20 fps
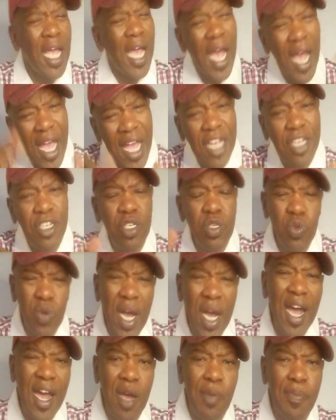I answer to
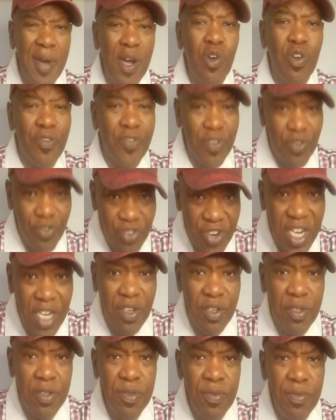a higher power for
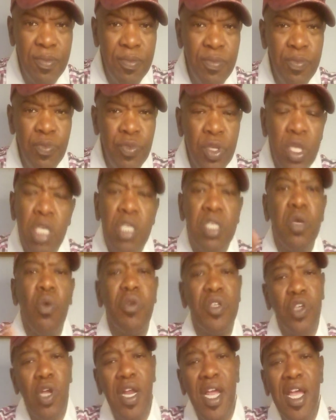real. So
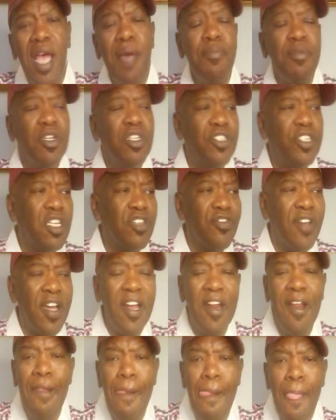what's going to happen is this,
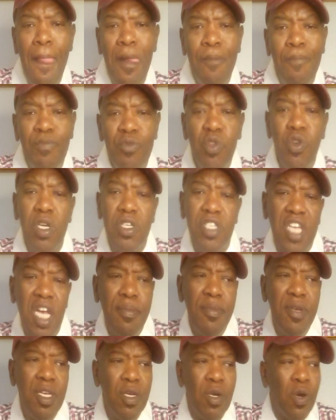right? You're going to
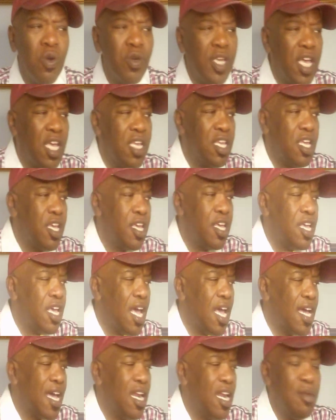tell me, oh,
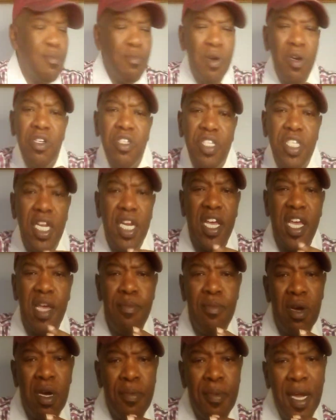yeah, I got an emergency that
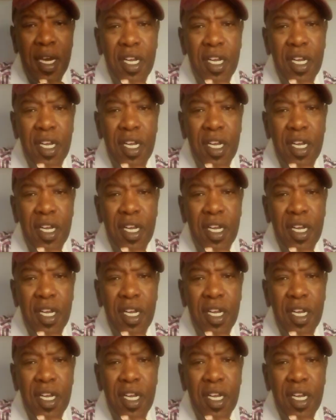came up.